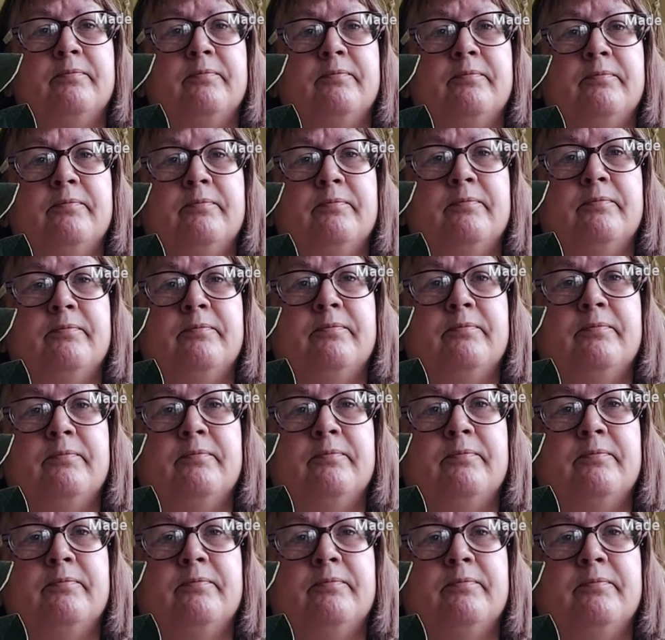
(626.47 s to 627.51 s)

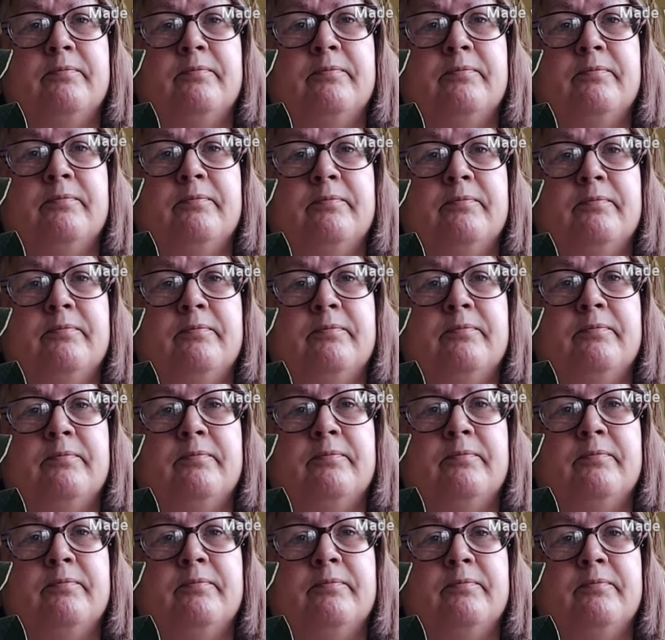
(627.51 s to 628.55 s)

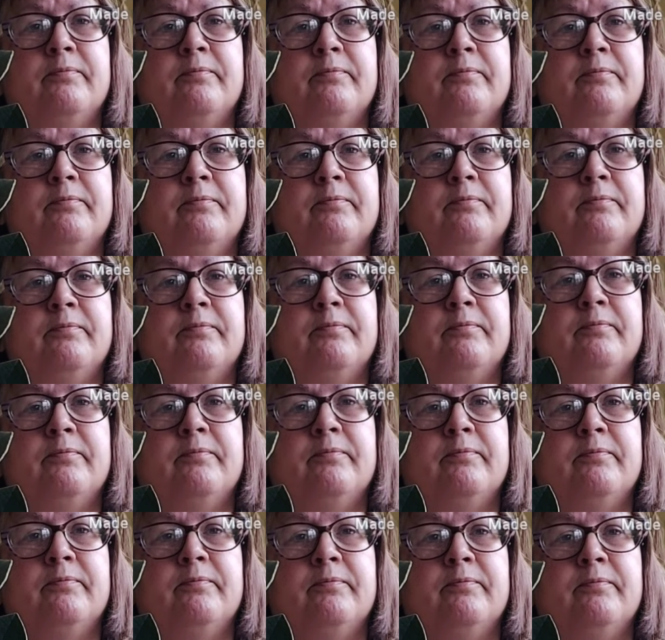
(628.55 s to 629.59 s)

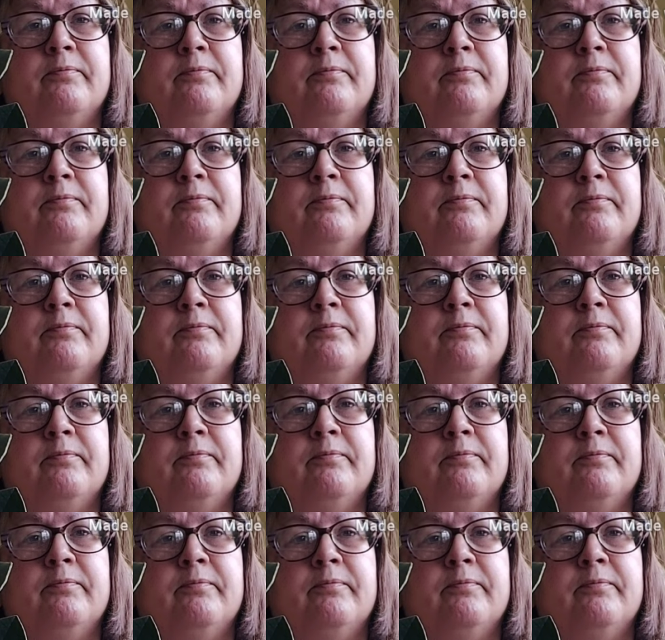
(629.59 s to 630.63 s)

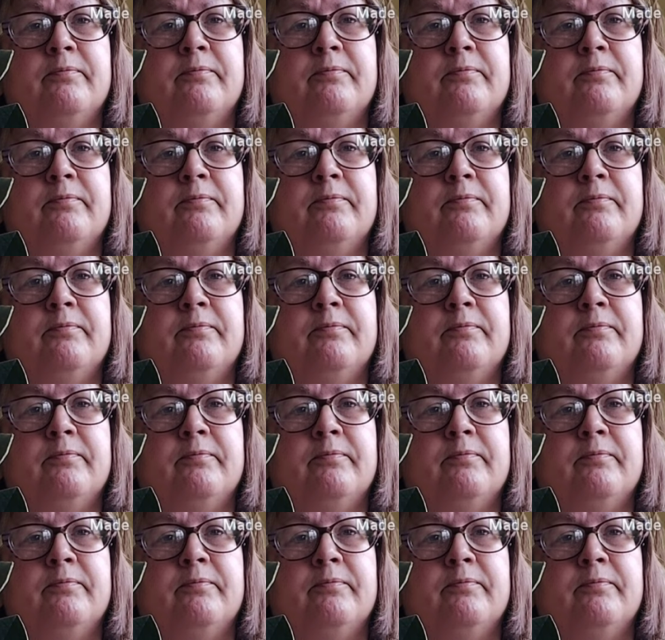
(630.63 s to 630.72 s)
No one is speaking in this clip.